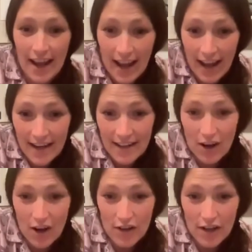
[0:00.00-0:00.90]
and
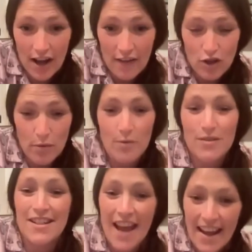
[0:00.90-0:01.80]
got your knife chopping
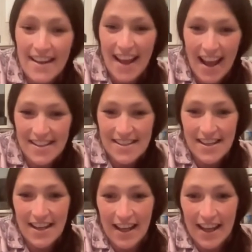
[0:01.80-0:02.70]
board today. Yes,
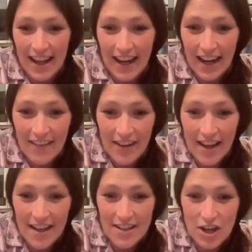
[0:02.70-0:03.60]
love
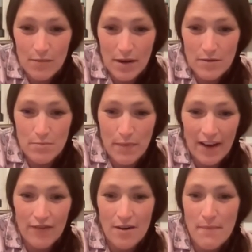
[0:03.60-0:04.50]
it. Chopped up some
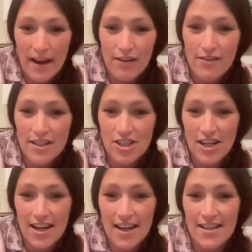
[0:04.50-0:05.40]
bacon for a macaroni
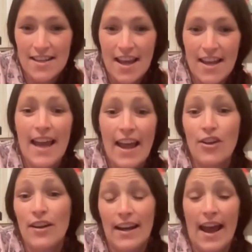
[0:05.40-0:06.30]
cheese. Yeah,
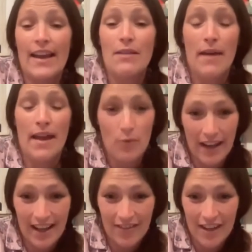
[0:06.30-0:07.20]
you need an onion, mate.
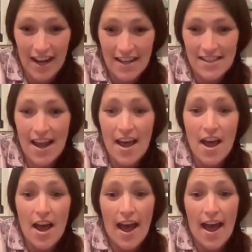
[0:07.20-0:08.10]
Wicked, Vanessa.
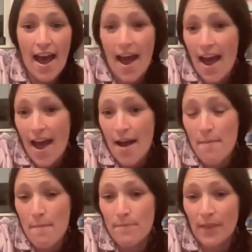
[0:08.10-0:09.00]

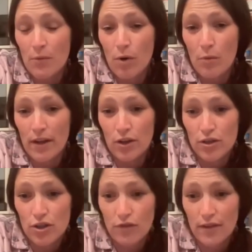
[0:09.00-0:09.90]
What we
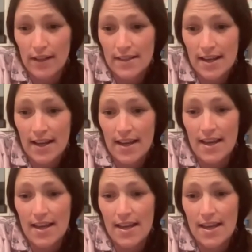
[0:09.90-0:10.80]
could do, Vanessa,
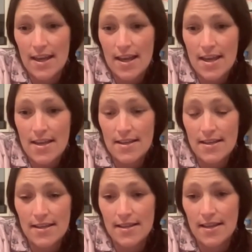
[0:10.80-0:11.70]

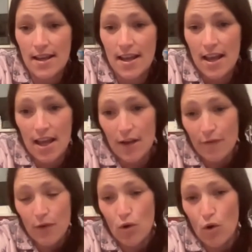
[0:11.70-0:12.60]
is
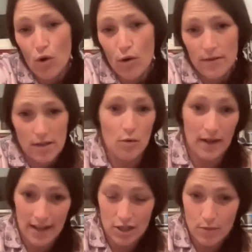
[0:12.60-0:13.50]
if you're, so you
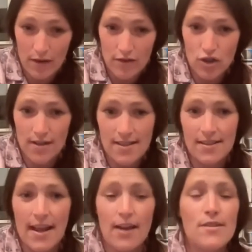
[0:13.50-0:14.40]
want to get to $1,200 in
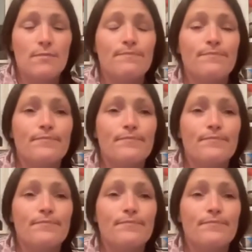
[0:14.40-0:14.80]
sales.